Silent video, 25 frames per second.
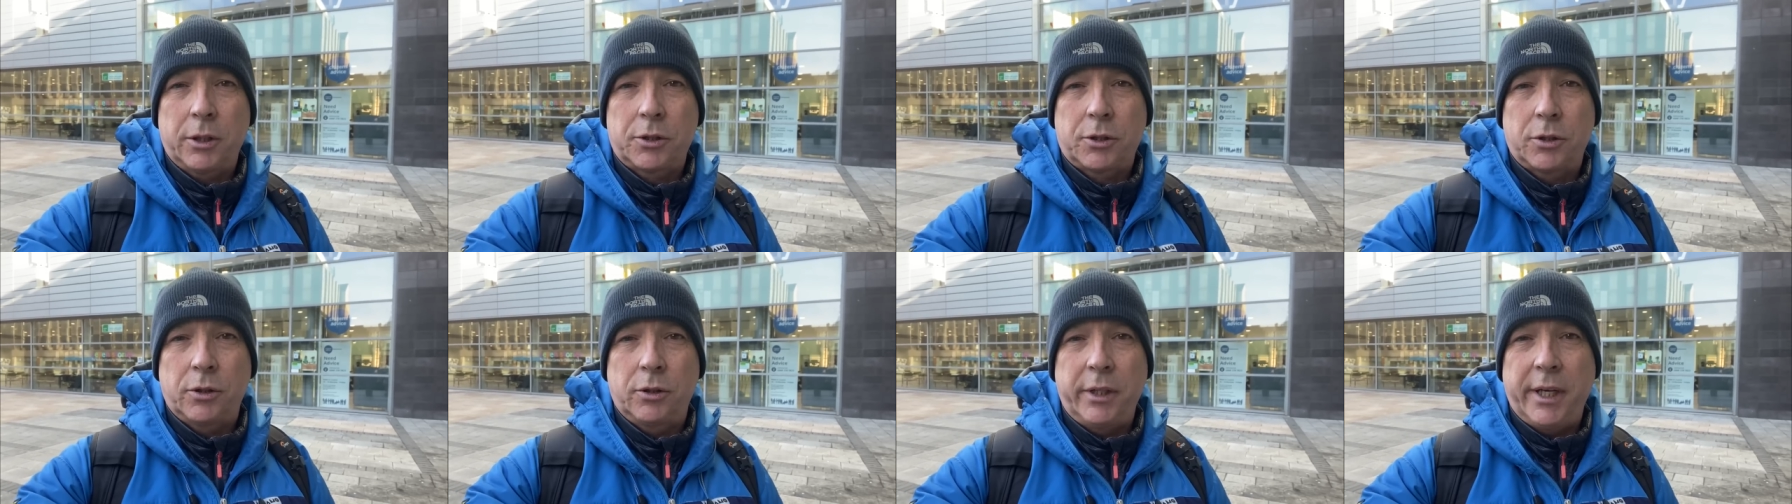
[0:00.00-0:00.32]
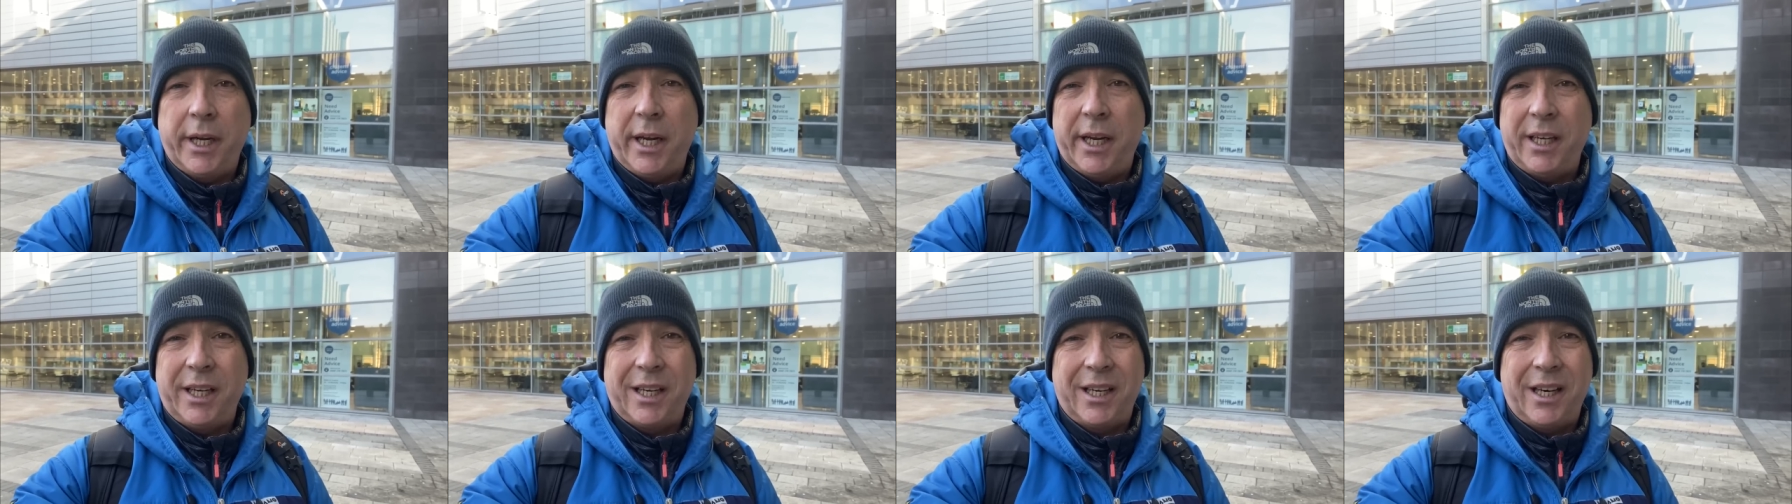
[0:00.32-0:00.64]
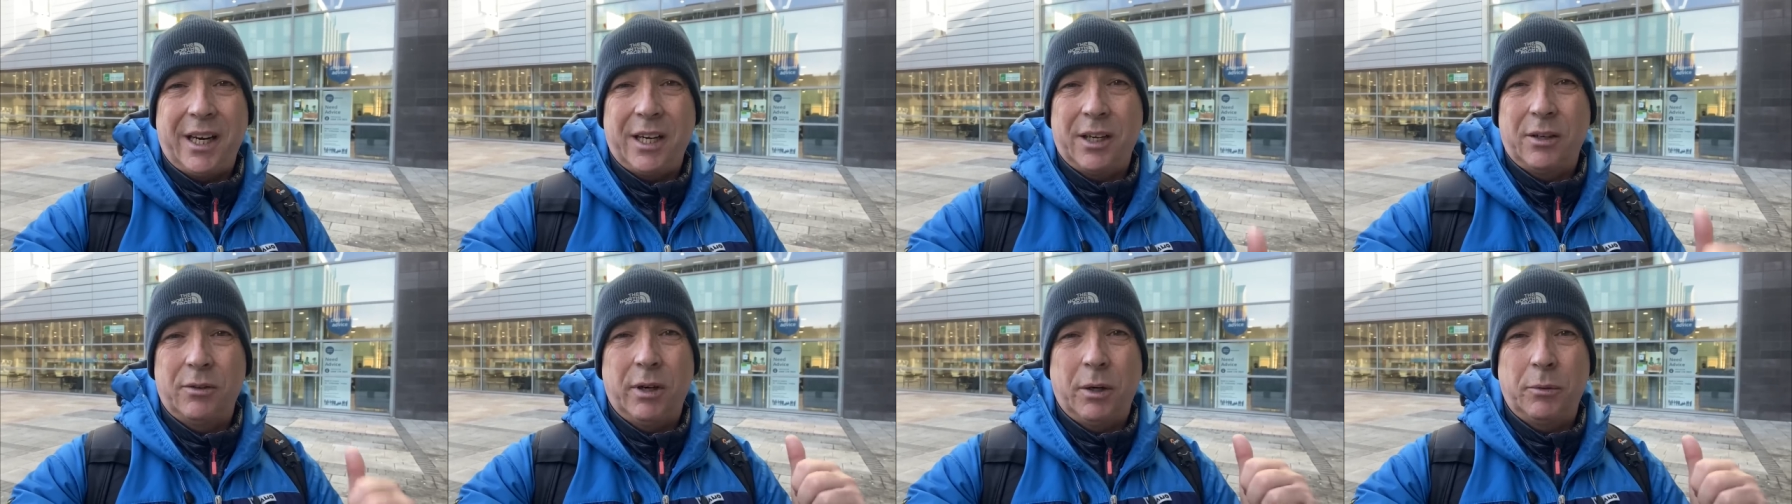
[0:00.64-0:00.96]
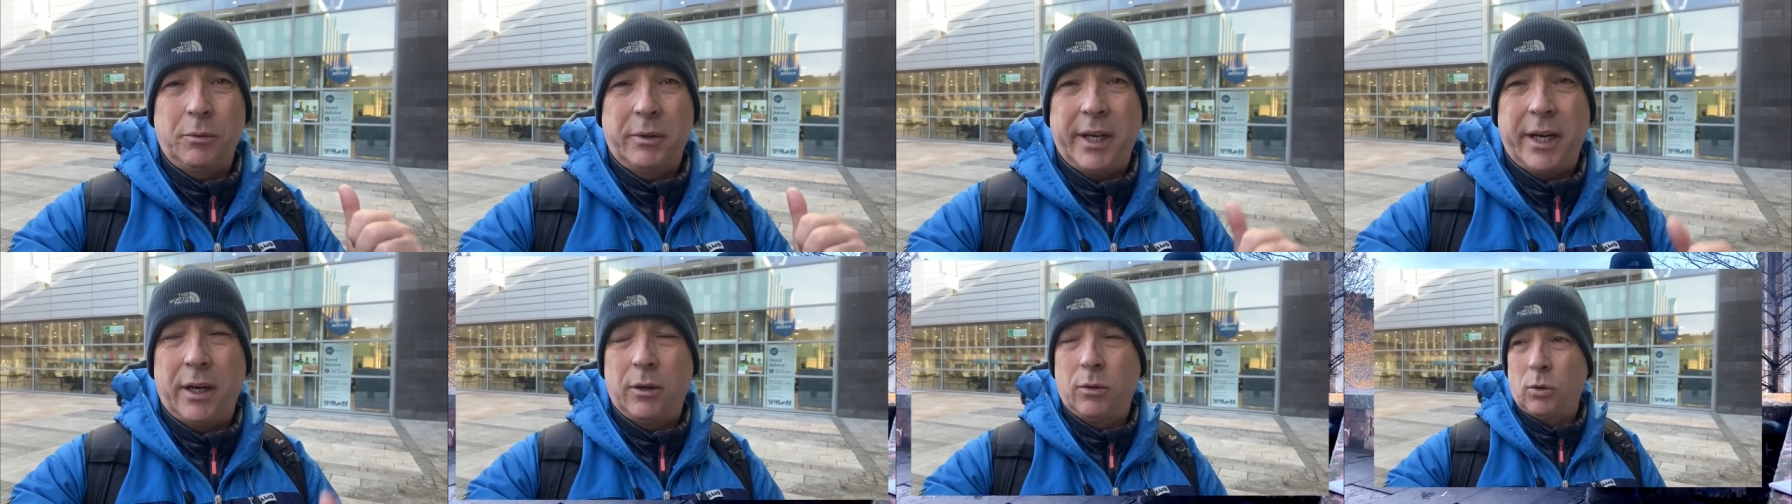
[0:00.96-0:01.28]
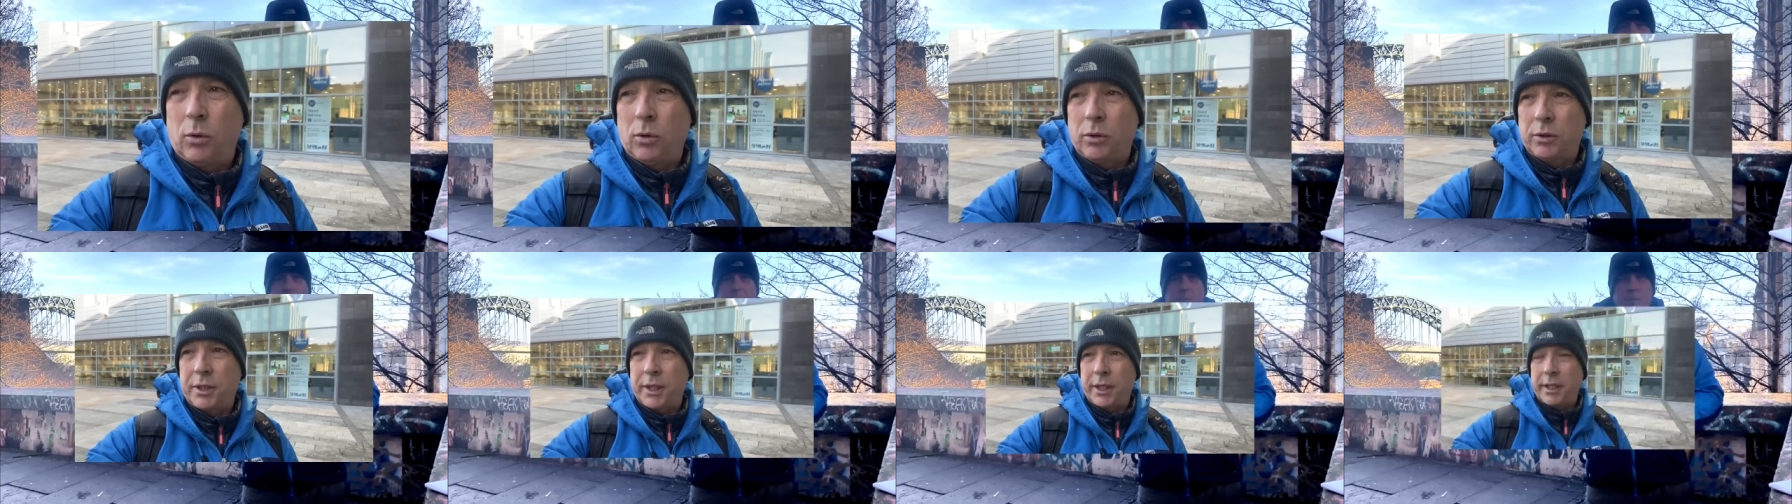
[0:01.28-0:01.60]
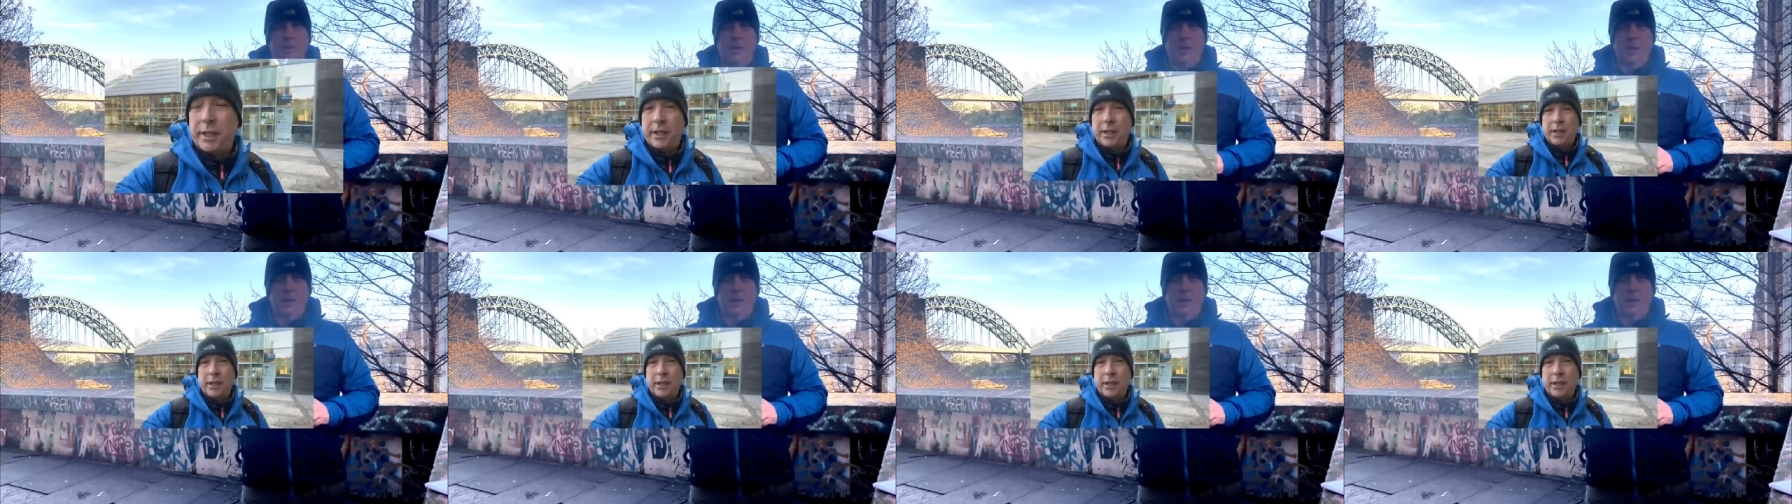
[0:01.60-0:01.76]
So yeah, you can hang around there all day.